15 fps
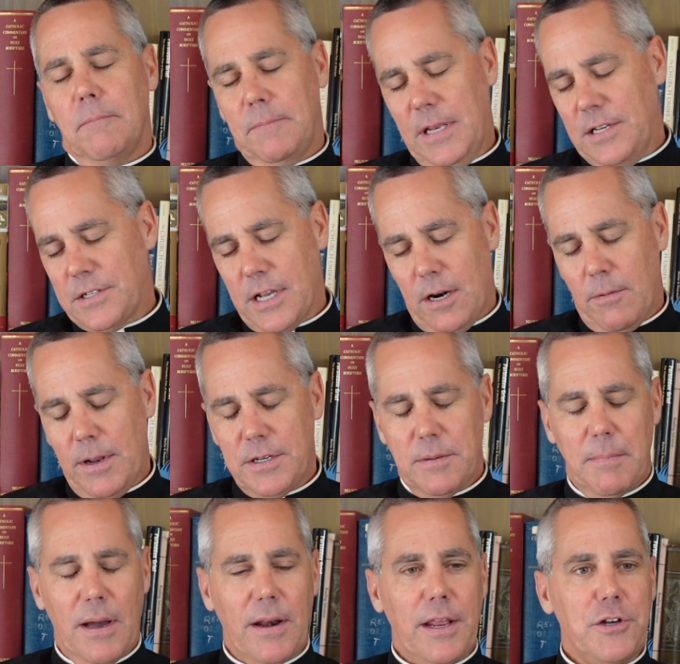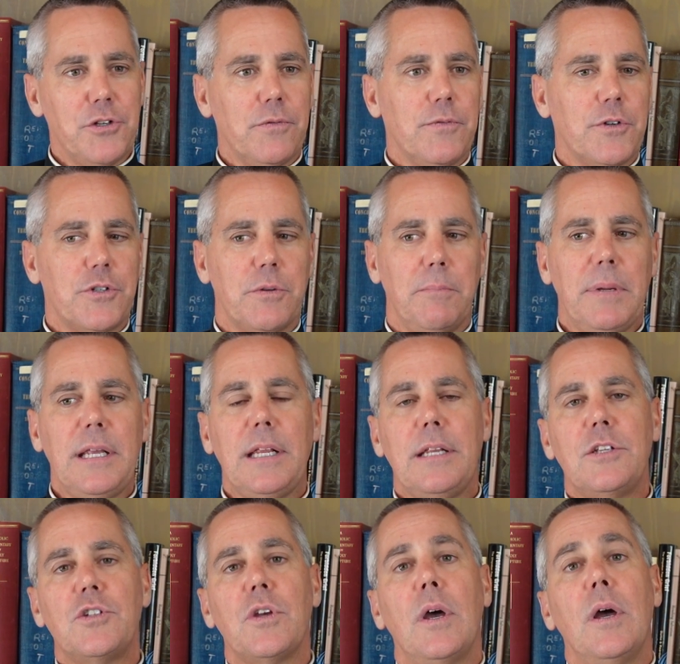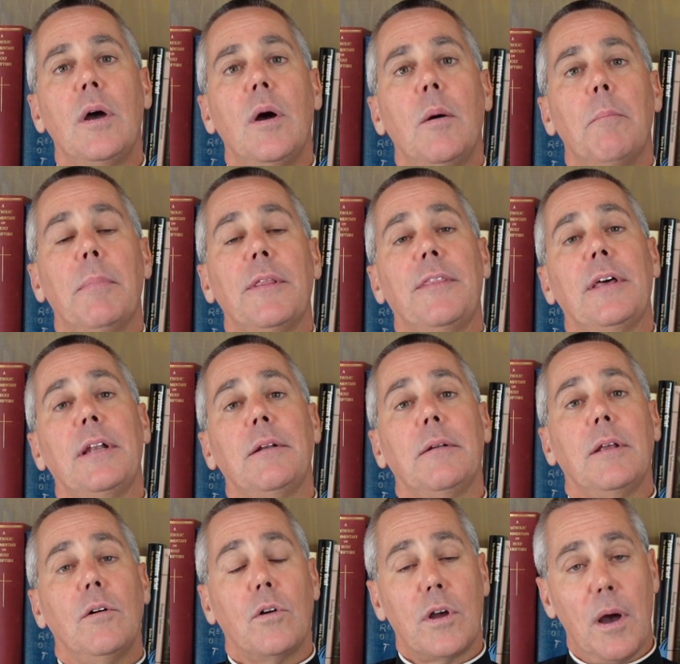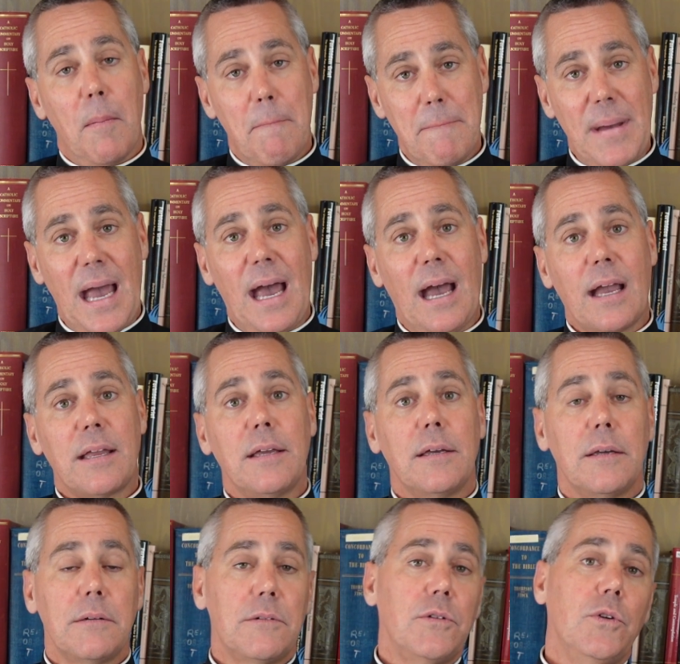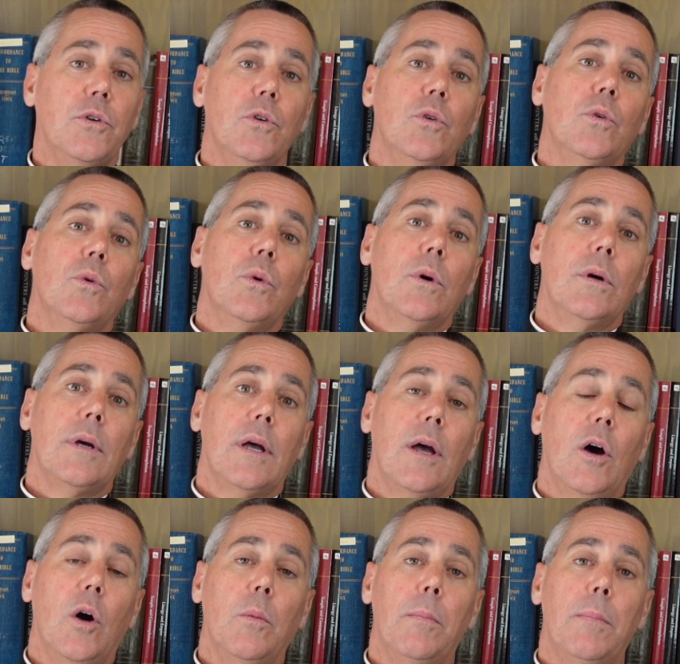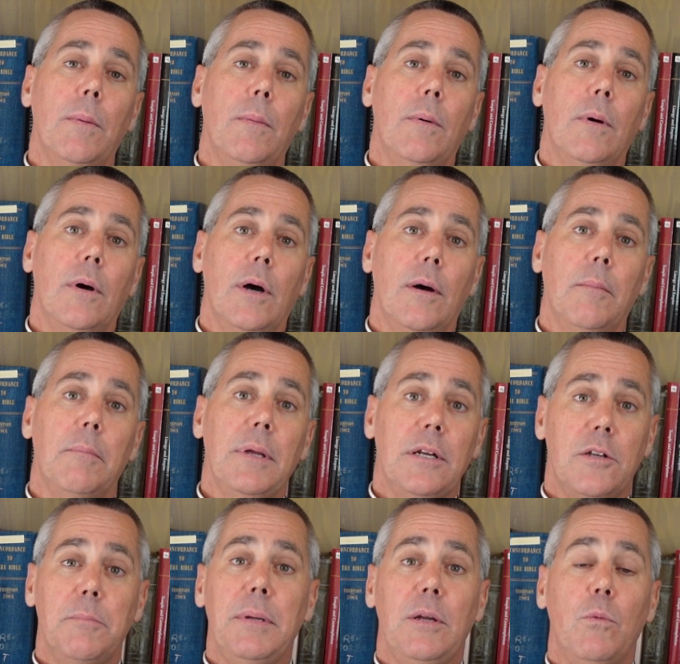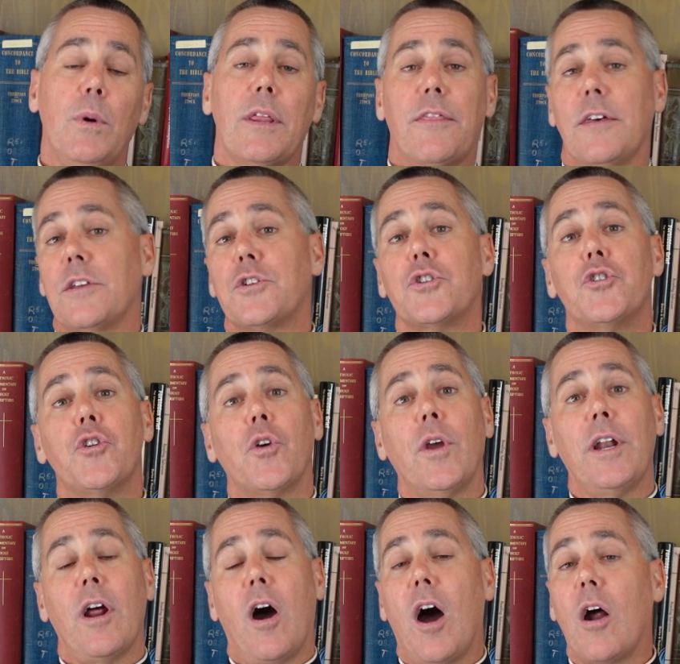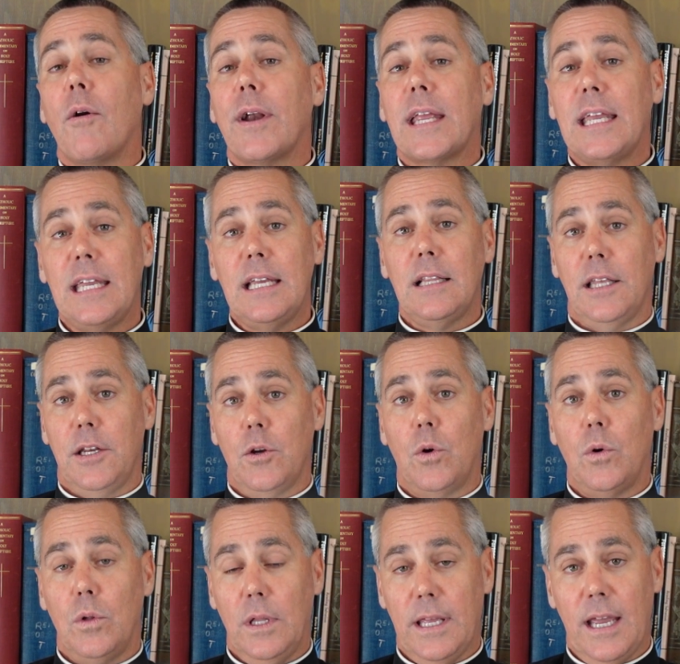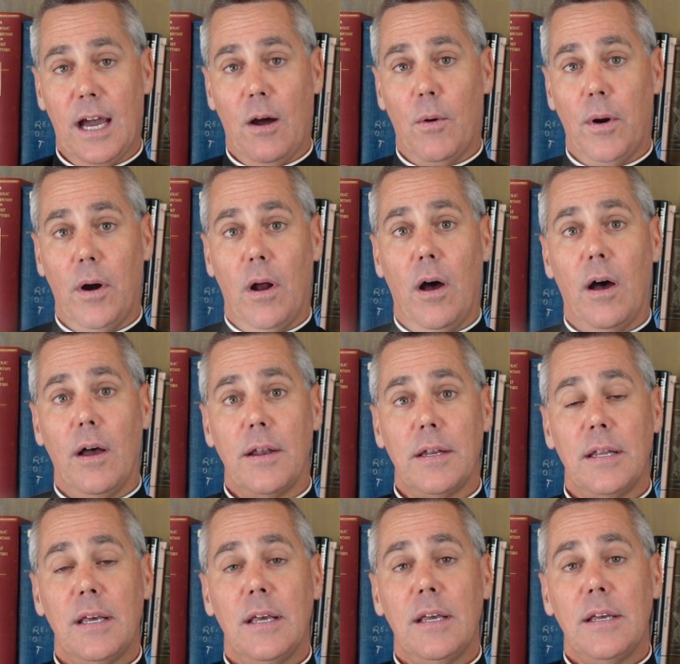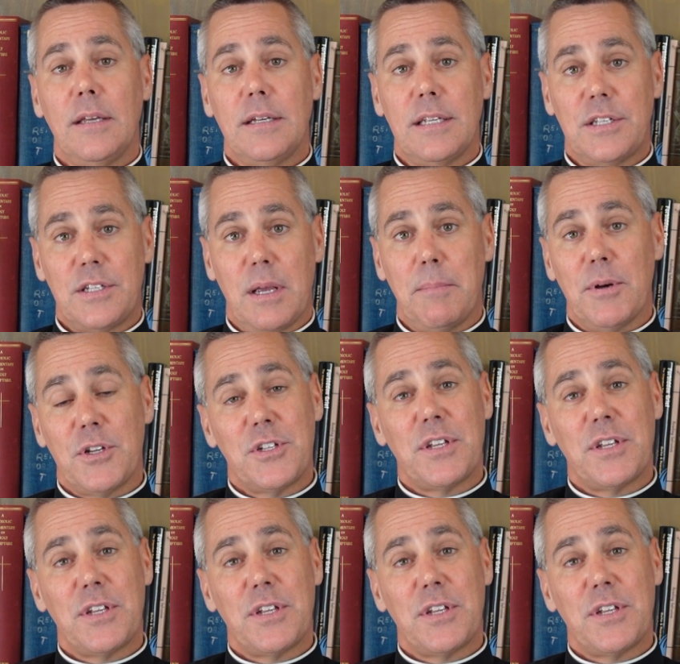Then he's got to run to Mount Angel for some meetings, but then he'll come back to help be with us during our Healing Holy Hour on December